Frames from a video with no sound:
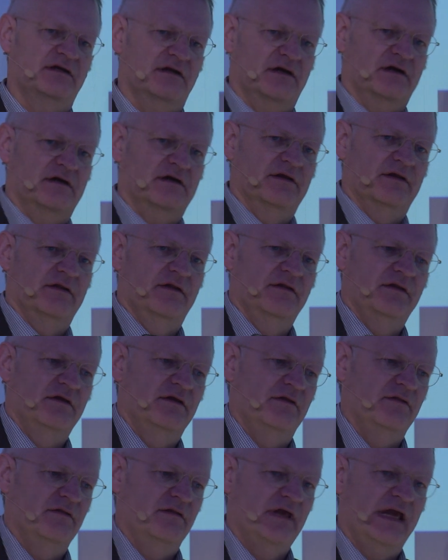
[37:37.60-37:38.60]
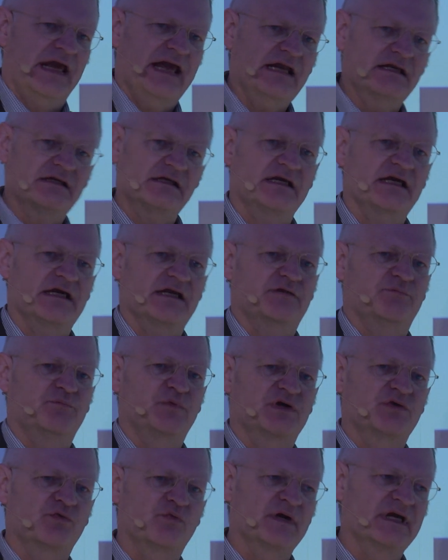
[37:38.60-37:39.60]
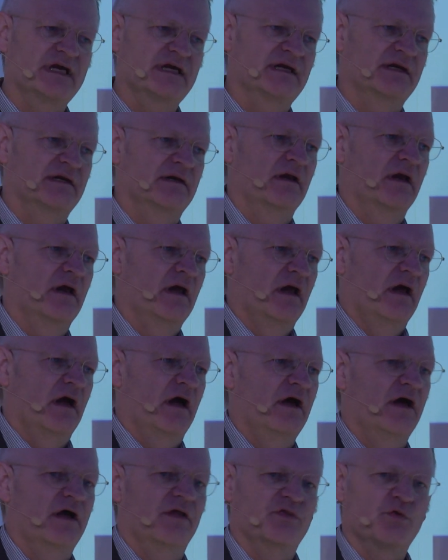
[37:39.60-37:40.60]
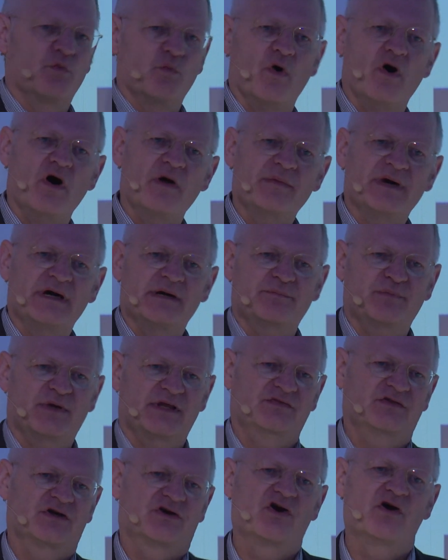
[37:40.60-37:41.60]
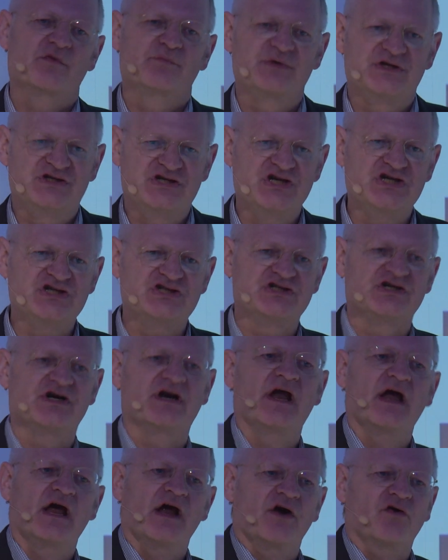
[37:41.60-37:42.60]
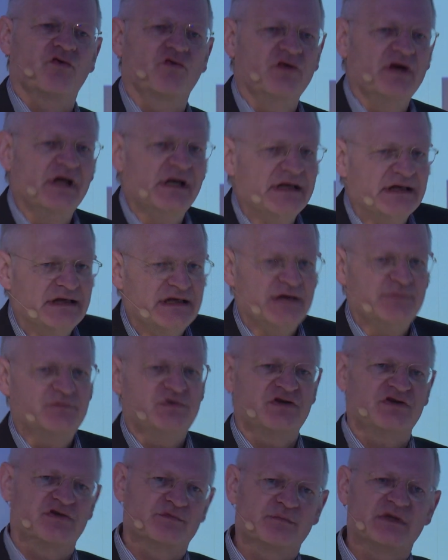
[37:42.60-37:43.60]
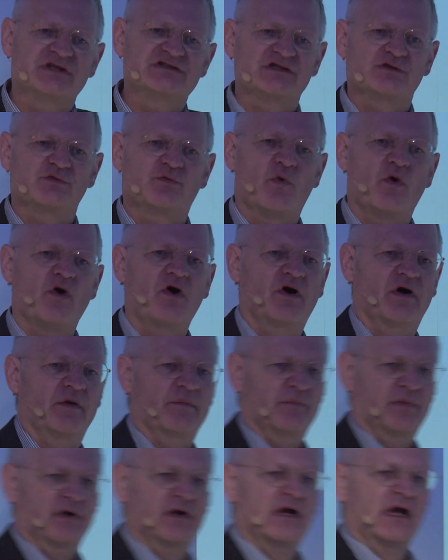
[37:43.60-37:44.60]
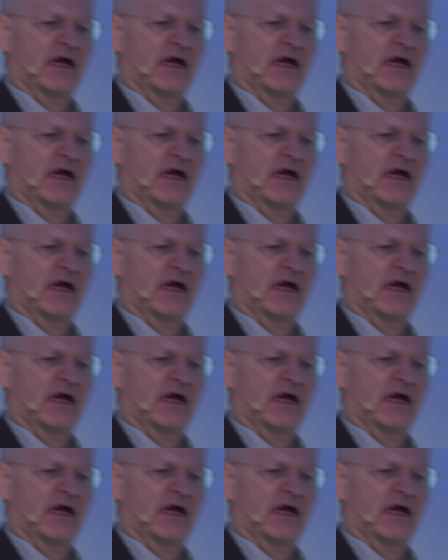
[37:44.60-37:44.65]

the athlete between the warm-up and the competition really keeps his muscle warm.